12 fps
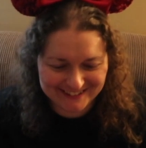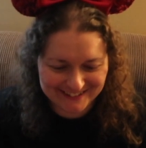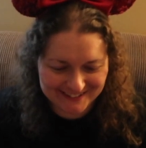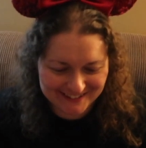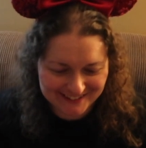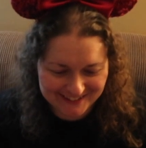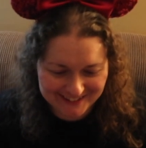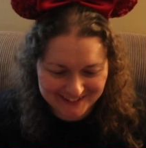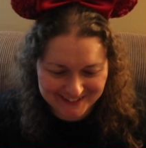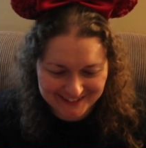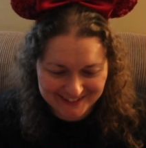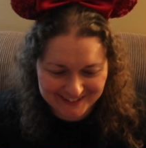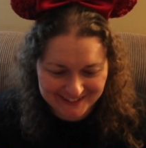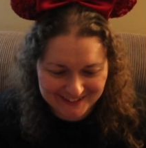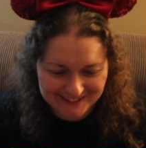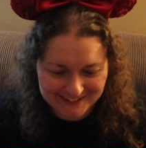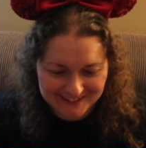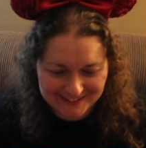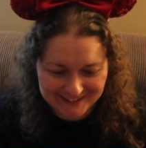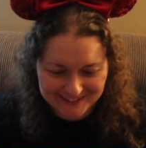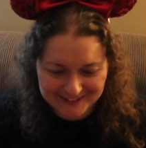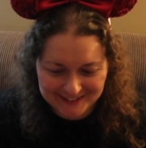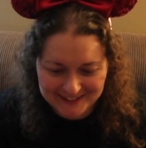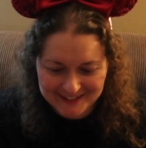
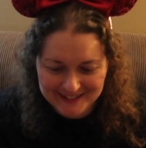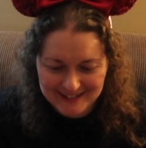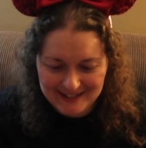(no one is talking)